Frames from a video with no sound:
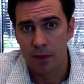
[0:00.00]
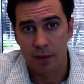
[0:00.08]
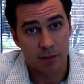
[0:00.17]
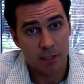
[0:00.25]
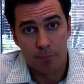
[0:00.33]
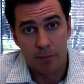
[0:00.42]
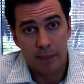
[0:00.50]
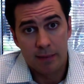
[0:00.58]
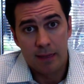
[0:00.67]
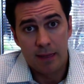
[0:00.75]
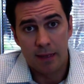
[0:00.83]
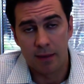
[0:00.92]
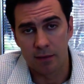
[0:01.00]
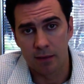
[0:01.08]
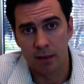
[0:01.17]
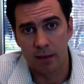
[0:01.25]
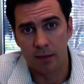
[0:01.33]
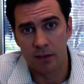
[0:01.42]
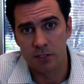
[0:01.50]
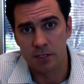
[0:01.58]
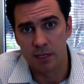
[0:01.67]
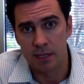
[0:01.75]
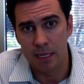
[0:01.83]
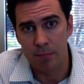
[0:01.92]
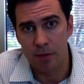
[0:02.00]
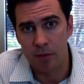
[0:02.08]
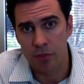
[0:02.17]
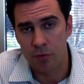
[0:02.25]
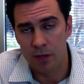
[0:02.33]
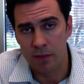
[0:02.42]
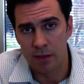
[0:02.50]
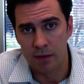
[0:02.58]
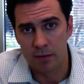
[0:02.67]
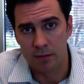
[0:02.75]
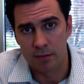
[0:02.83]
It's a complete lie. And there's an email thread that